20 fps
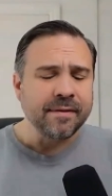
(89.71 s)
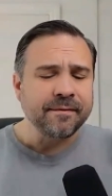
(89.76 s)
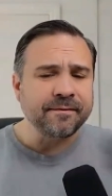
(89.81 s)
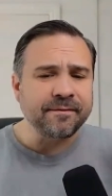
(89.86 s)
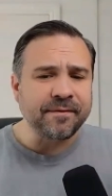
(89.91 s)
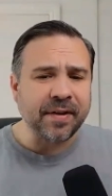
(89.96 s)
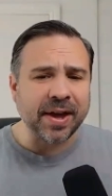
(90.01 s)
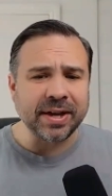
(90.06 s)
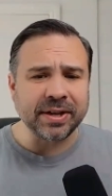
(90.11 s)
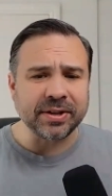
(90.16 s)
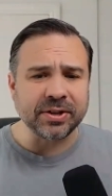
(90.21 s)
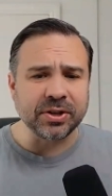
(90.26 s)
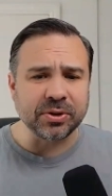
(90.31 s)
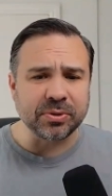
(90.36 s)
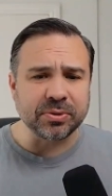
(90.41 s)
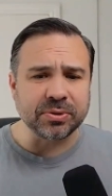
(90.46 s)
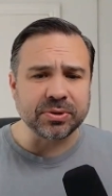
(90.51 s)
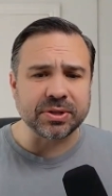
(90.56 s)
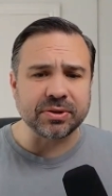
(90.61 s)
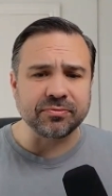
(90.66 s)
Fake
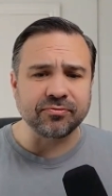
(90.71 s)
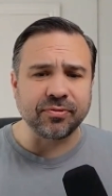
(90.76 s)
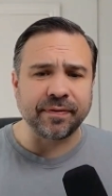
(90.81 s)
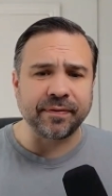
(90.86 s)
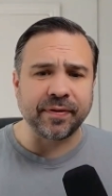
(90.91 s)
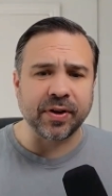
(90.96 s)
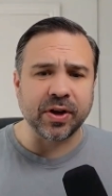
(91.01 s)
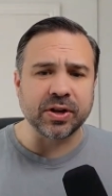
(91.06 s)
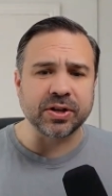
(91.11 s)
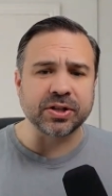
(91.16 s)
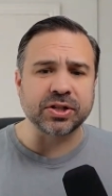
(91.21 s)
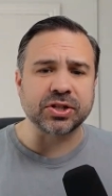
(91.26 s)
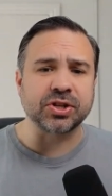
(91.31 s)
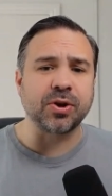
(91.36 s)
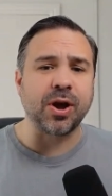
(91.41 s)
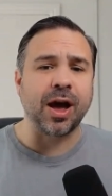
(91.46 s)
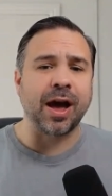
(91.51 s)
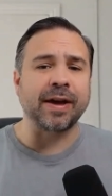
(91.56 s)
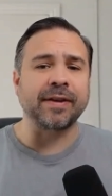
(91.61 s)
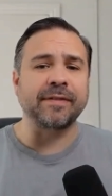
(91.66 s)
news refers
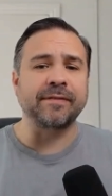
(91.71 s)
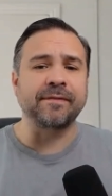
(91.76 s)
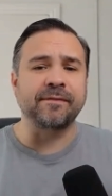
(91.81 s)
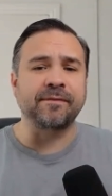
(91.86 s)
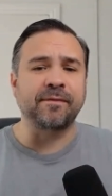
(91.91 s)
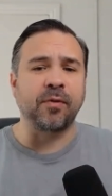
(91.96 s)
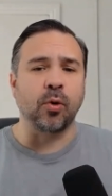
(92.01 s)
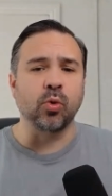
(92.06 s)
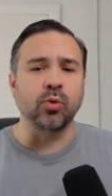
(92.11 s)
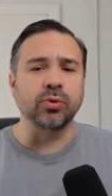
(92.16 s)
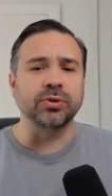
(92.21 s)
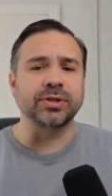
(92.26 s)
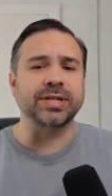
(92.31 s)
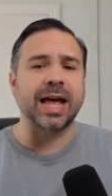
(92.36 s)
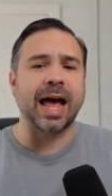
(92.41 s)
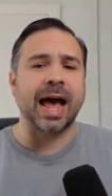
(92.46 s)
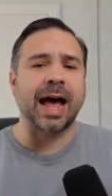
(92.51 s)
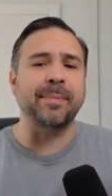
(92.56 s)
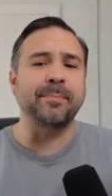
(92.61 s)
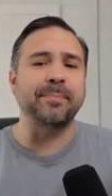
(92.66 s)
to a false
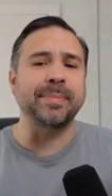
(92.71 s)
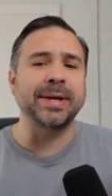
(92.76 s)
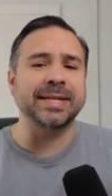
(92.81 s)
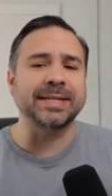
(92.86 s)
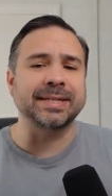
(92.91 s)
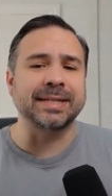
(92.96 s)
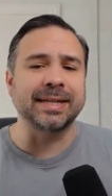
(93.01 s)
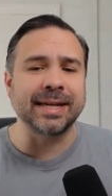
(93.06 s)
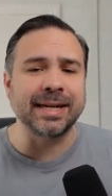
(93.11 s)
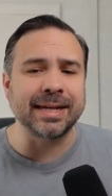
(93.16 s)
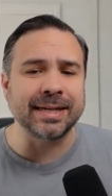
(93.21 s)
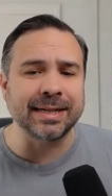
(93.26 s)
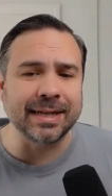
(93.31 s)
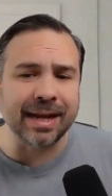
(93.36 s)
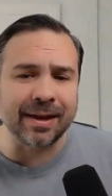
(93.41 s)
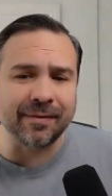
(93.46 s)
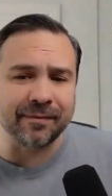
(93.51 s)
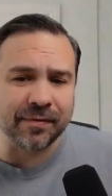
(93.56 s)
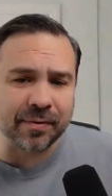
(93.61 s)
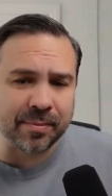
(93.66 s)
and misleading
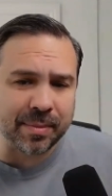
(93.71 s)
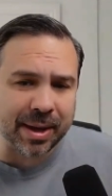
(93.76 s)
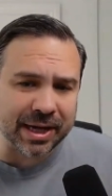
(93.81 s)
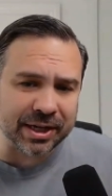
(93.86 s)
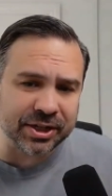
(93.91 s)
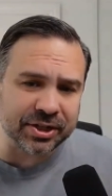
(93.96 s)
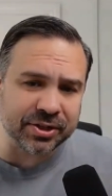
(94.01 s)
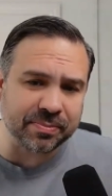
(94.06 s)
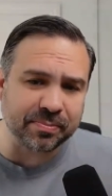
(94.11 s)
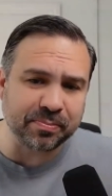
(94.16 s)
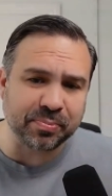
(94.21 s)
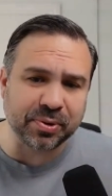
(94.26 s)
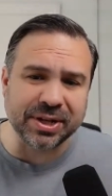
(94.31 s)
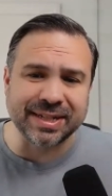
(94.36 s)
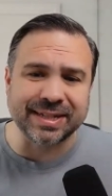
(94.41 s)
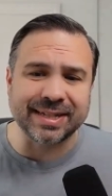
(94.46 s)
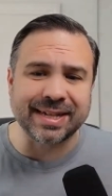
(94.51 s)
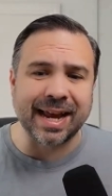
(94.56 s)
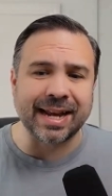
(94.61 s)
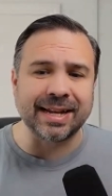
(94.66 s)
information
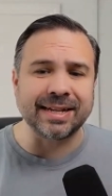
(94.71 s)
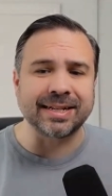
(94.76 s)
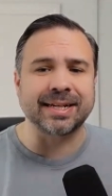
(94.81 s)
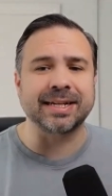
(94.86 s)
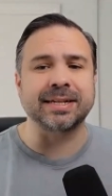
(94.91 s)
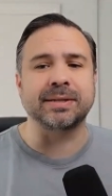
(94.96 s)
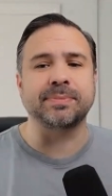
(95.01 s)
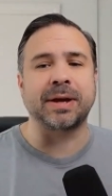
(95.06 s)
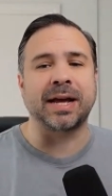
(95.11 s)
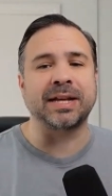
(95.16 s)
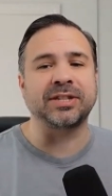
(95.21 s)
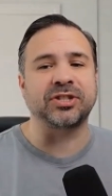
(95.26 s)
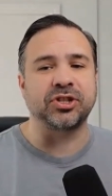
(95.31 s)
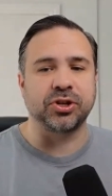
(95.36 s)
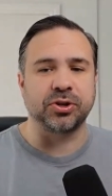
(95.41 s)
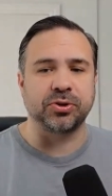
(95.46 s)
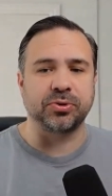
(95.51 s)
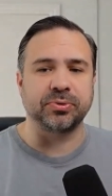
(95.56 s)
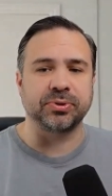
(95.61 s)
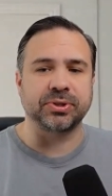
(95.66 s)
presented as
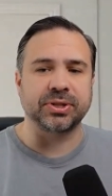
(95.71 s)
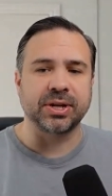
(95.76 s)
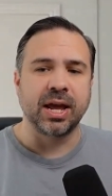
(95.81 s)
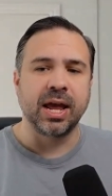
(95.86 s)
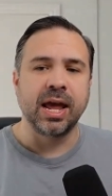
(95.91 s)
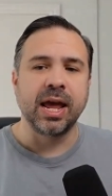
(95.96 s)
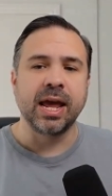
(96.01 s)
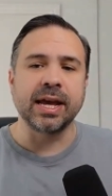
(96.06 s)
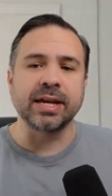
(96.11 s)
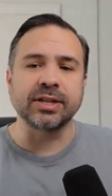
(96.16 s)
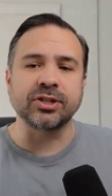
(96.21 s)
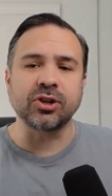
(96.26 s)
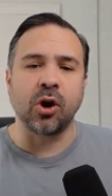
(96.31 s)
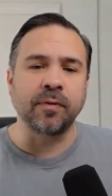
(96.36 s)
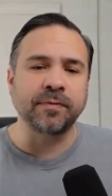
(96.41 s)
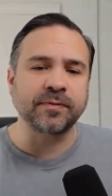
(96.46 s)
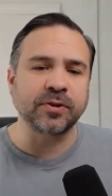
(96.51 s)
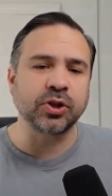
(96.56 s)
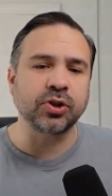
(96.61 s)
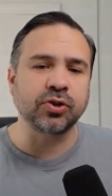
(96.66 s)
news. It is
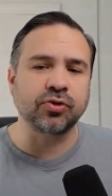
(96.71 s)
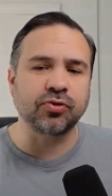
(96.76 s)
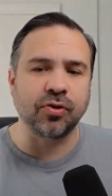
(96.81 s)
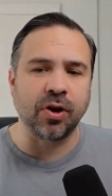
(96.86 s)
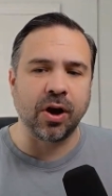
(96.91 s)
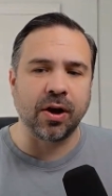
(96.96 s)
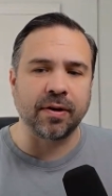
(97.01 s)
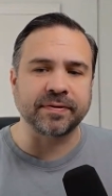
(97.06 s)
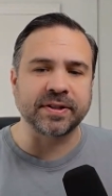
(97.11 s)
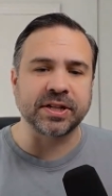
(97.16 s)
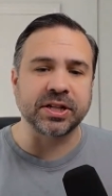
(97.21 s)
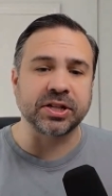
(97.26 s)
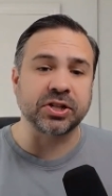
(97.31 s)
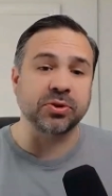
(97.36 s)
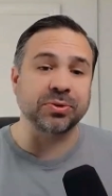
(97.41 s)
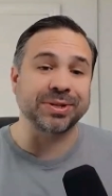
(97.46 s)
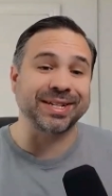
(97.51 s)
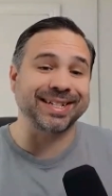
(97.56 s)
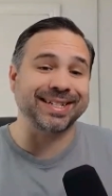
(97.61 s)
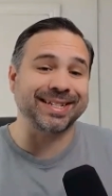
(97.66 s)
often crafted
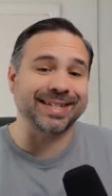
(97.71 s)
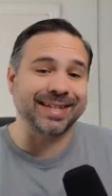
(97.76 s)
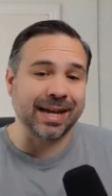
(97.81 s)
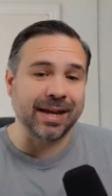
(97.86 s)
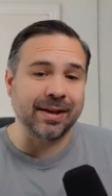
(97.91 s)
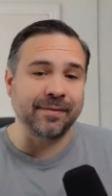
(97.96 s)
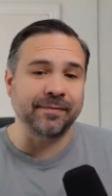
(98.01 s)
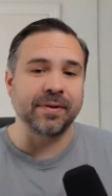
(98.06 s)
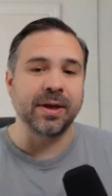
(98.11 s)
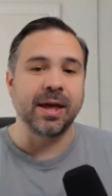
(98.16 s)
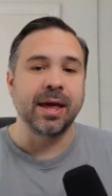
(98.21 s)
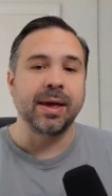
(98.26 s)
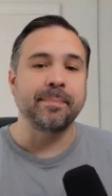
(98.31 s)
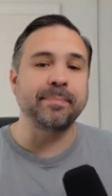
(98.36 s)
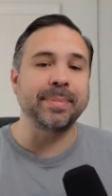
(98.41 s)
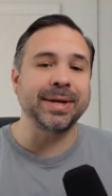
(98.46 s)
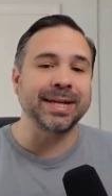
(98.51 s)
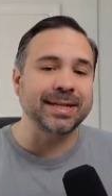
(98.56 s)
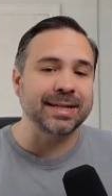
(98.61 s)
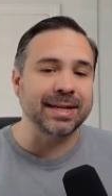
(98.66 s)
to deceive,
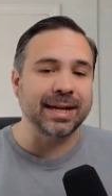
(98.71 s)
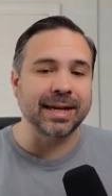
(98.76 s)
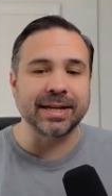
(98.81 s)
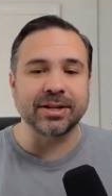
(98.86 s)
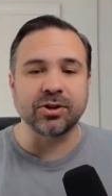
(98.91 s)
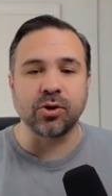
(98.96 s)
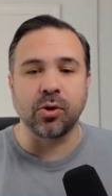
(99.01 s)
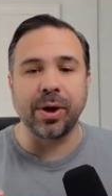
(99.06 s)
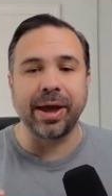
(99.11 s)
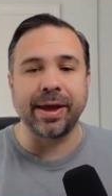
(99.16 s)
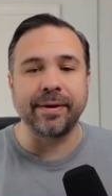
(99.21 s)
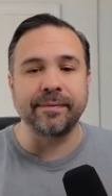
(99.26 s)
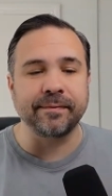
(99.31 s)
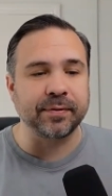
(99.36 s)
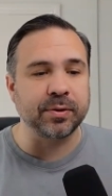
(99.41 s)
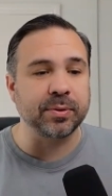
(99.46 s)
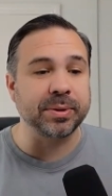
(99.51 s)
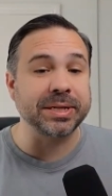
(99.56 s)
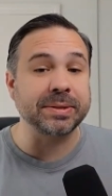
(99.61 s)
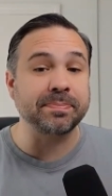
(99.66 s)
mislead, or
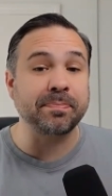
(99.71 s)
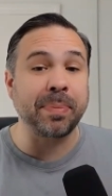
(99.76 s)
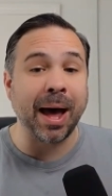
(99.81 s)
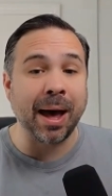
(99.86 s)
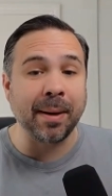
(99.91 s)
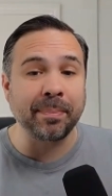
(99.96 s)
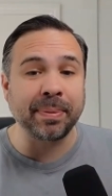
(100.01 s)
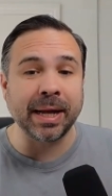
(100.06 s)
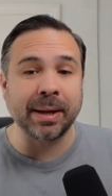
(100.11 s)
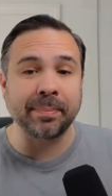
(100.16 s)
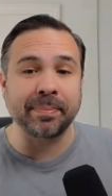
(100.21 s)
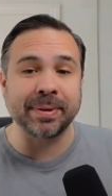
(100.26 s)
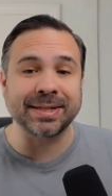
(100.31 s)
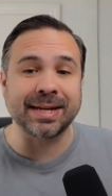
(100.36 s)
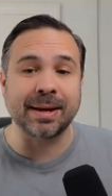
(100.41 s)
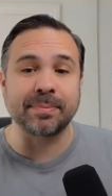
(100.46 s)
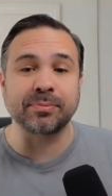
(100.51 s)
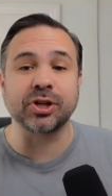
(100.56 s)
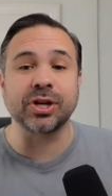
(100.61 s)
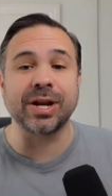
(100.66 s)
influence public
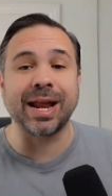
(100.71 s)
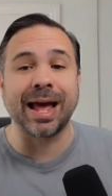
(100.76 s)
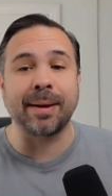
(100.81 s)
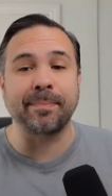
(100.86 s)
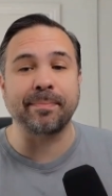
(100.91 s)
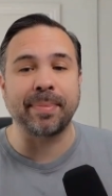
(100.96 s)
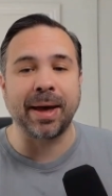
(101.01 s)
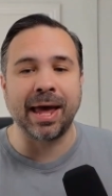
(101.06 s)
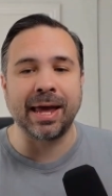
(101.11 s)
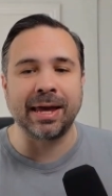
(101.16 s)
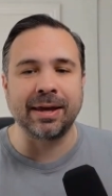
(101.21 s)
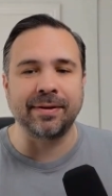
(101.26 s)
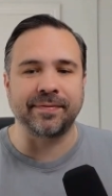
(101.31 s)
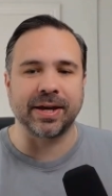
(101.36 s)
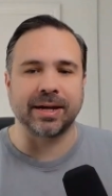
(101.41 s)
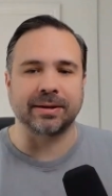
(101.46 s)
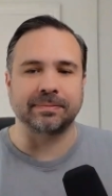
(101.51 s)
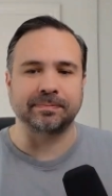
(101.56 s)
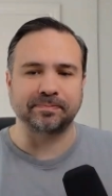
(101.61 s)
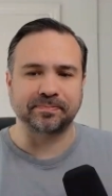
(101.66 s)
perception and behaviour.